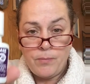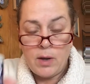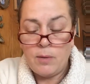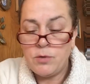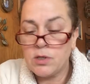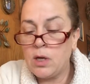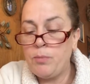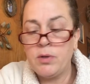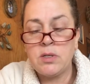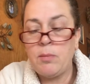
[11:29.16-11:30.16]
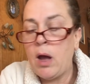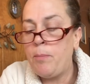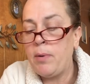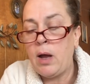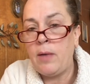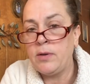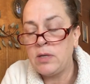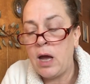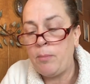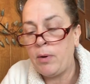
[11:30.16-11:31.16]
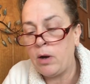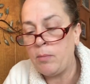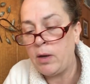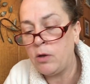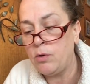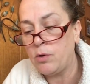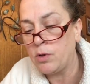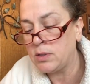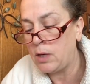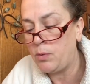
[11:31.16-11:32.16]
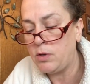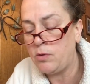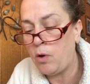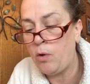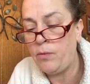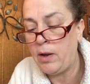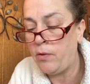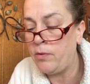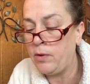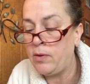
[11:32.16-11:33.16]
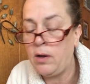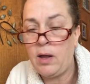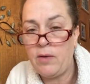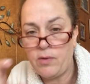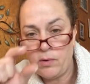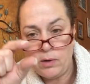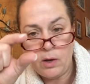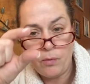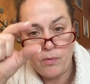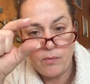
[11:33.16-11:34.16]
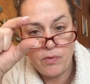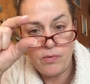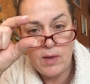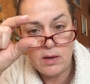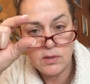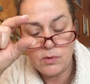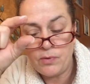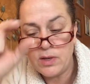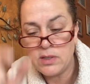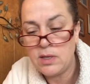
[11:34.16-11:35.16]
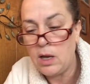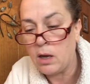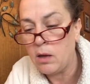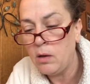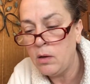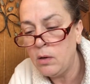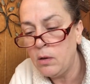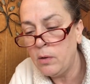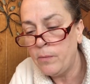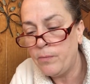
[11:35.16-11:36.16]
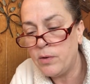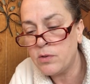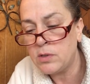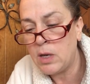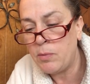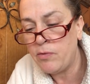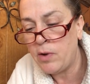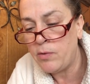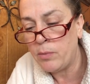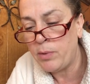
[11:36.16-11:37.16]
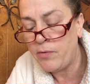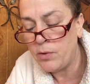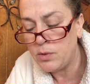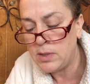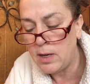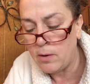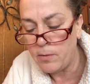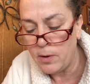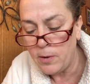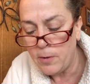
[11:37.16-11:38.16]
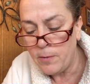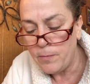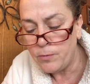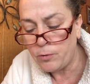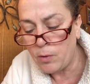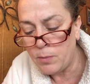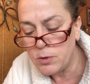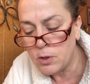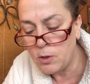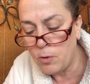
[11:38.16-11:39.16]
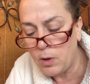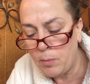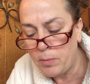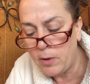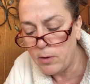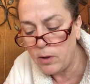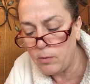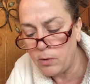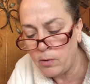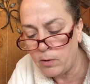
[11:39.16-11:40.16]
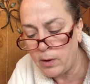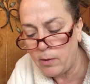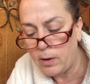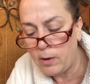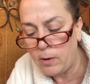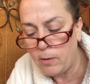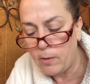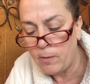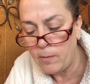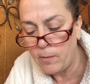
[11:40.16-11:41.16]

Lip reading: and I'm just going to put some up on the top part of my cuticle because I don't want to do the whole nail. Then I'll have, nails that are this thick. It's going to take me forever to buff those down. So I'm just going to go up by the cuticle area here.